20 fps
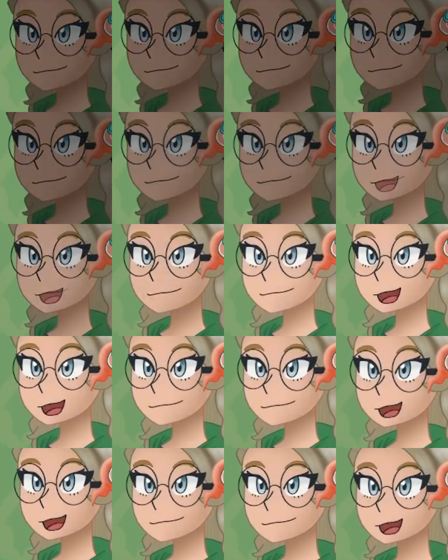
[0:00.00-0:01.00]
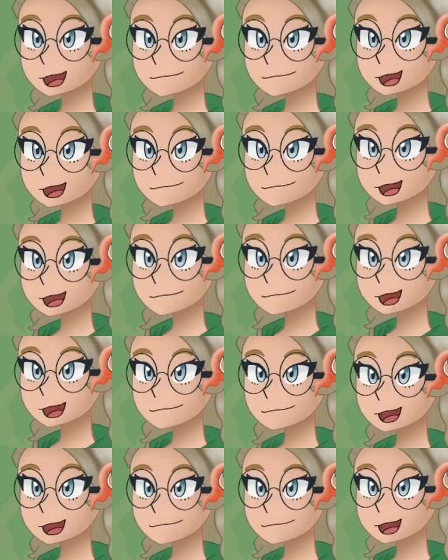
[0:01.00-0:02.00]
and Volcarona taking less
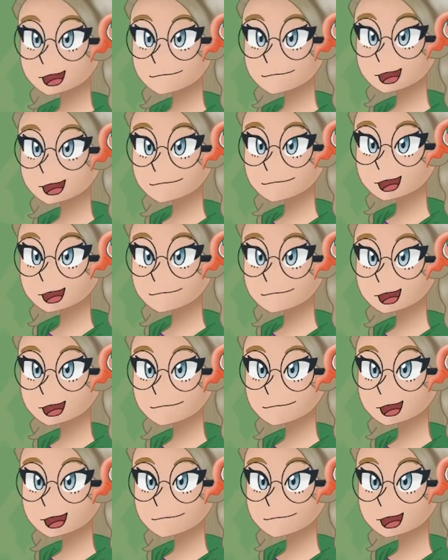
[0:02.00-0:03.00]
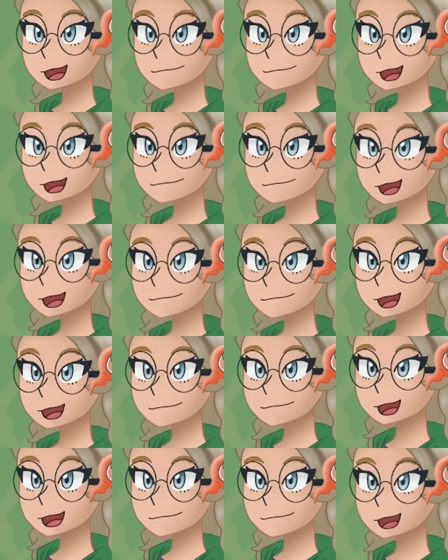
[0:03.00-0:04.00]
and less damage, this very well could be the end of
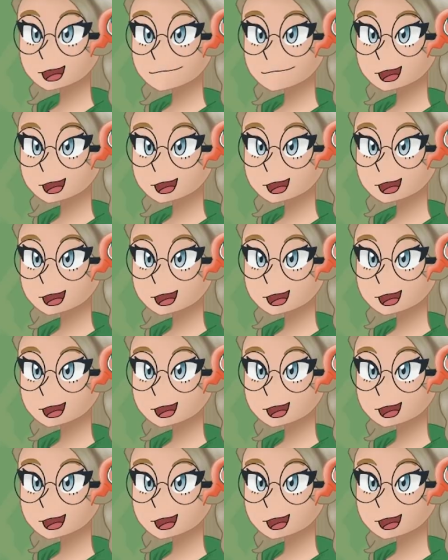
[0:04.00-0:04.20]
the battle.